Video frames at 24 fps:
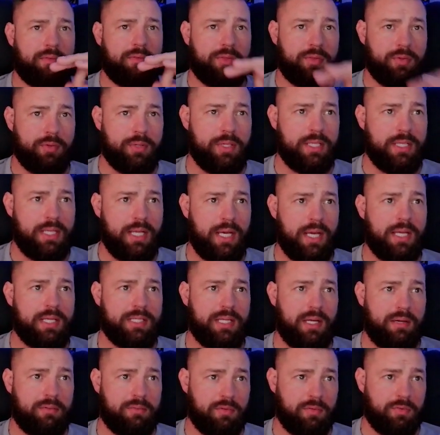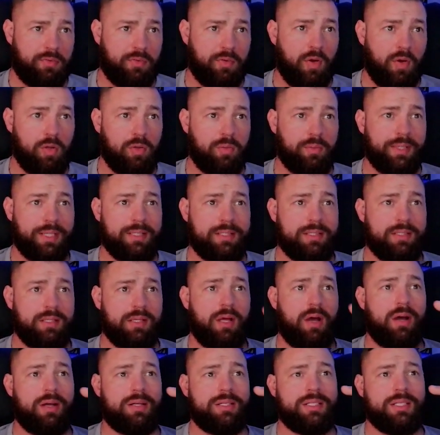30 days after following its
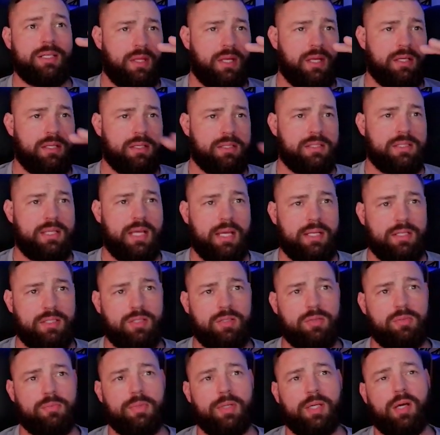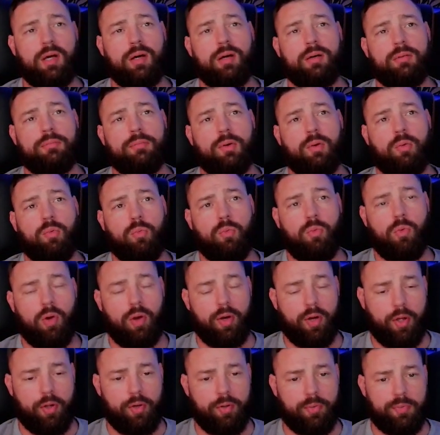launch, it is set to become
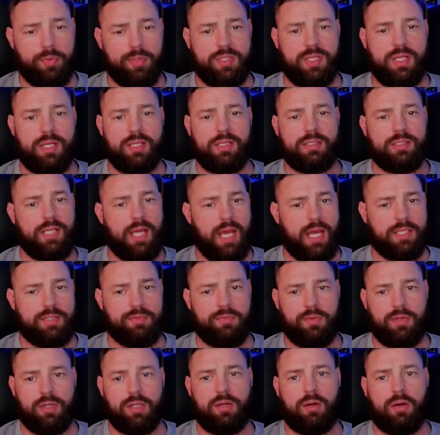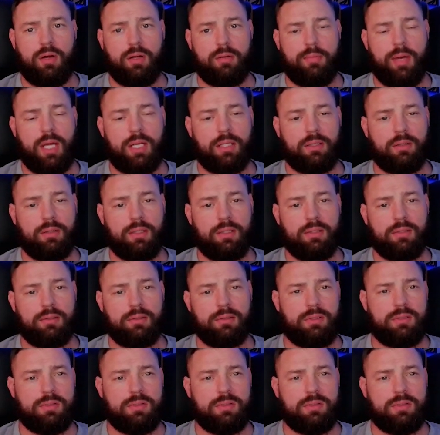100% tax-free automatically.